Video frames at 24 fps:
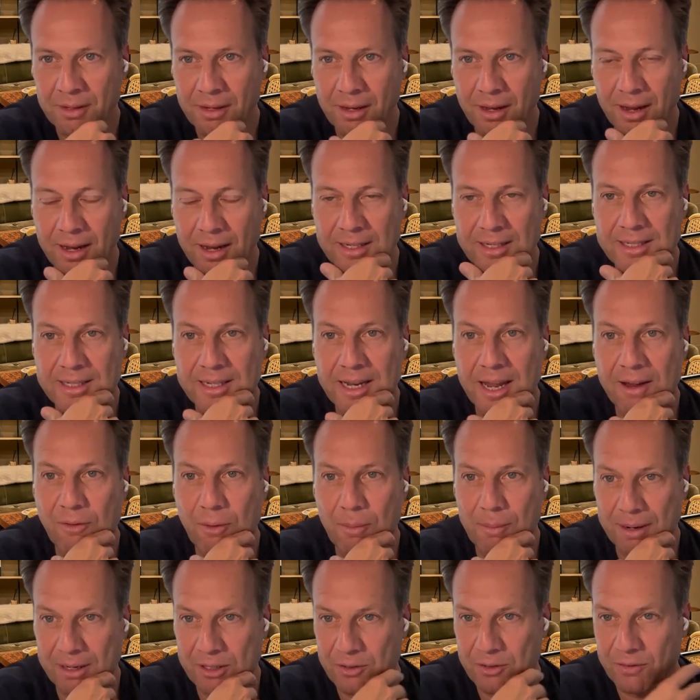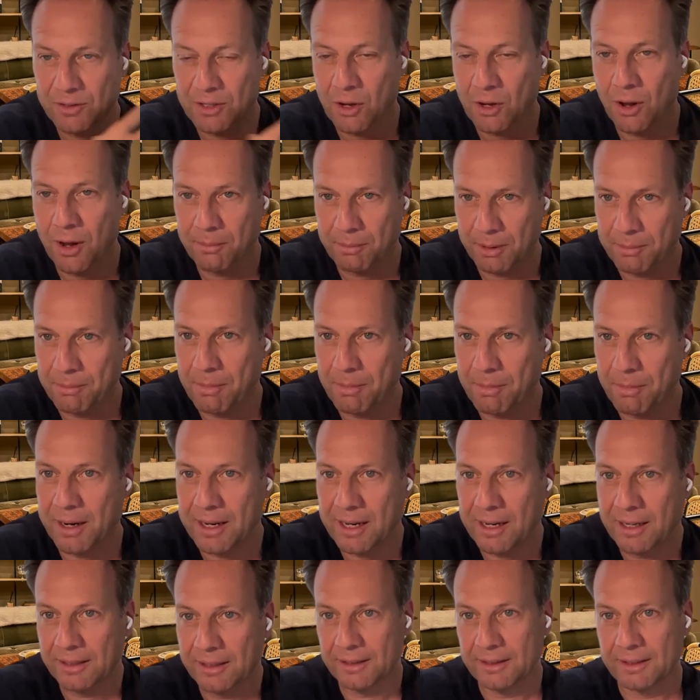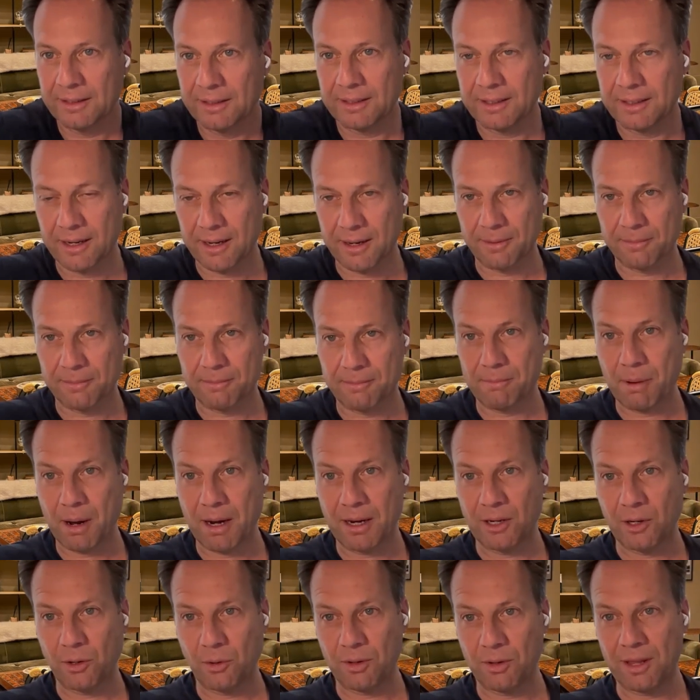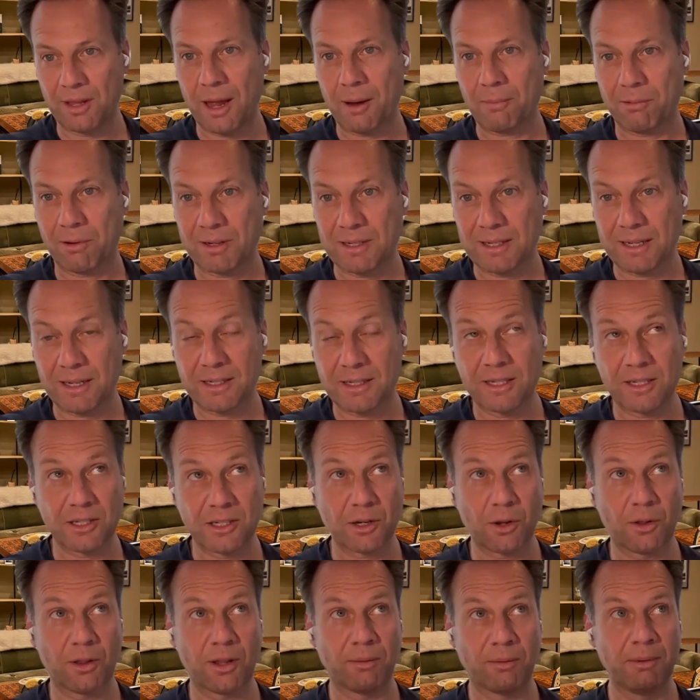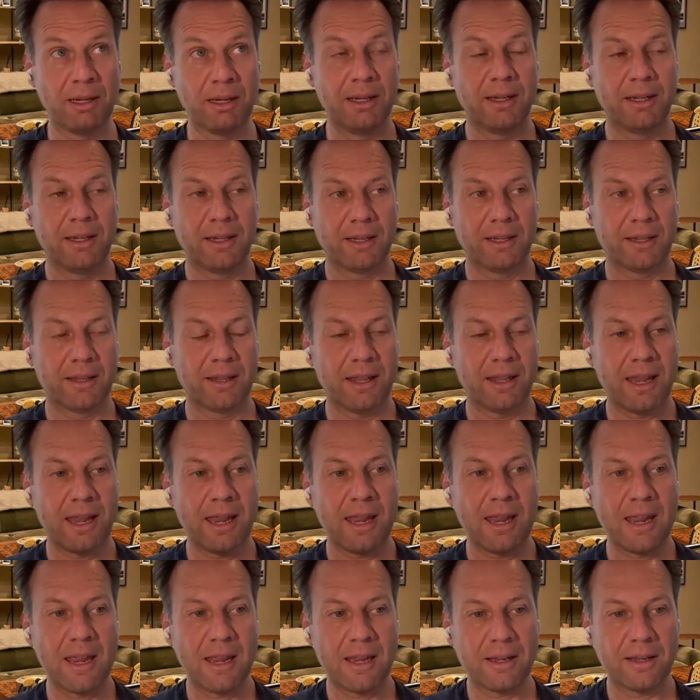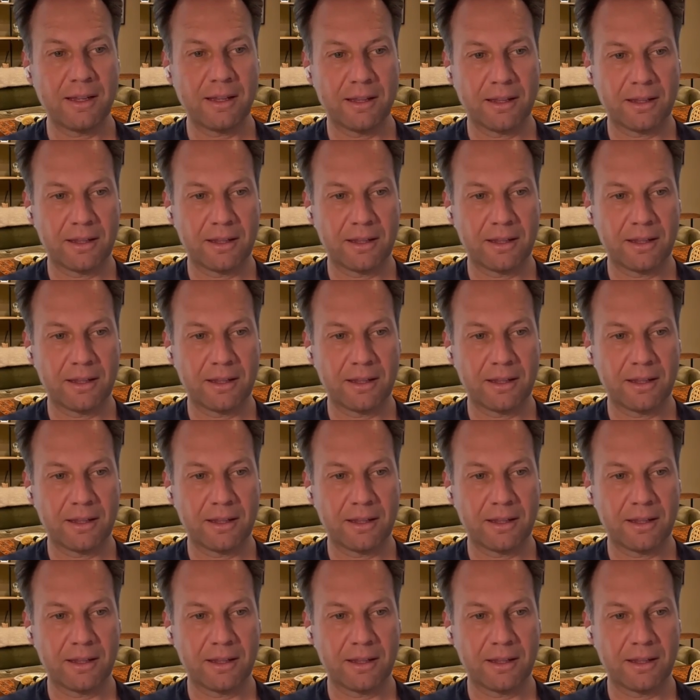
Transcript: and save a bunch of time and money by doing that process. And so the